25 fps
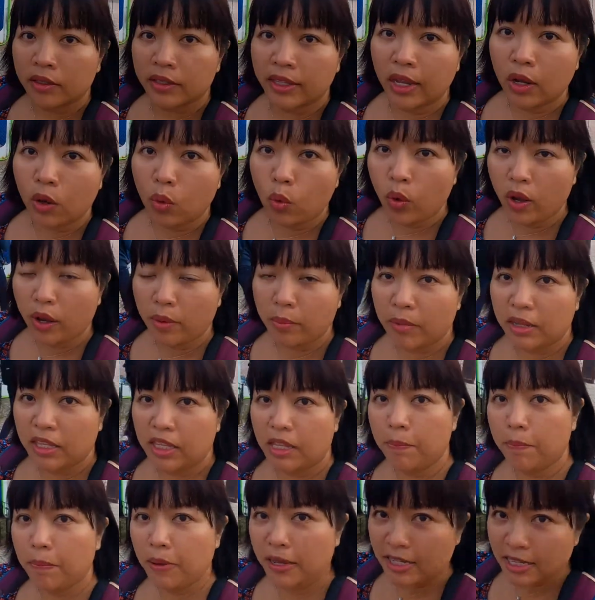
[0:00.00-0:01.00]
There are quite
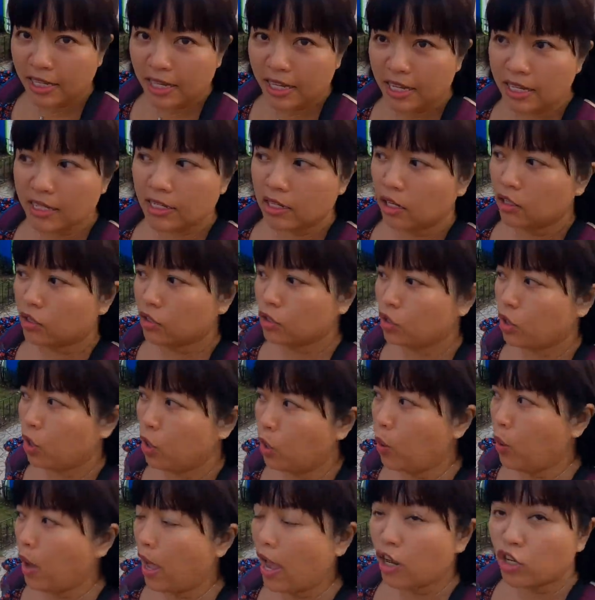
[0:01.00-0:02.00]
many buses,
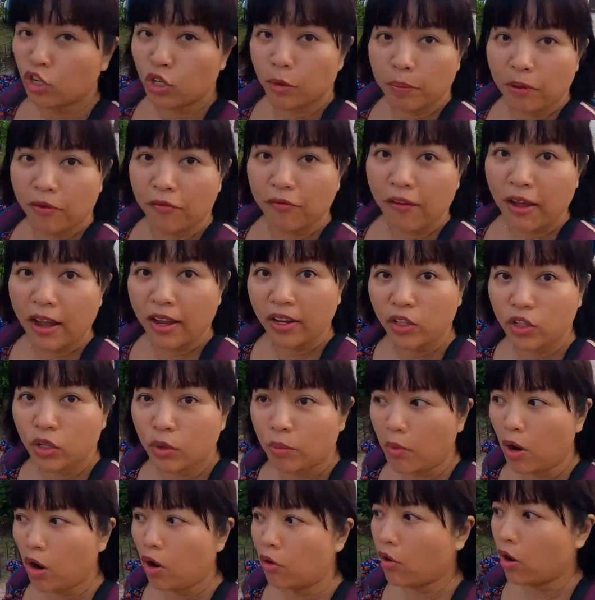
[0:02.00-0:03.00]
so I should be fine
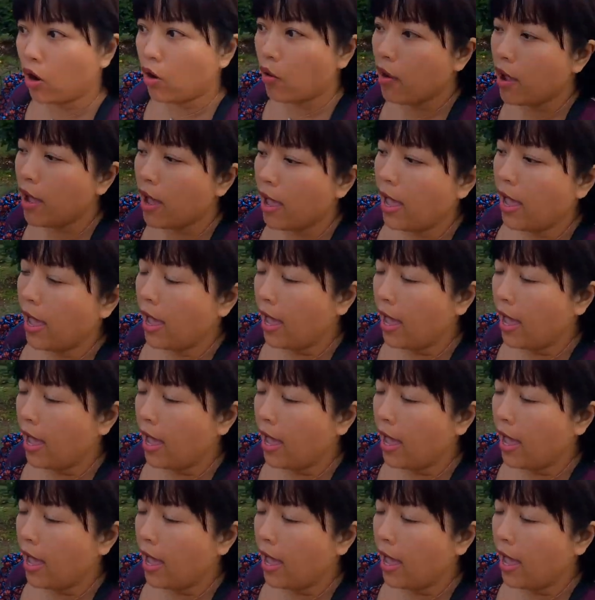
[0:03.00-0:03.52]
tomorrow.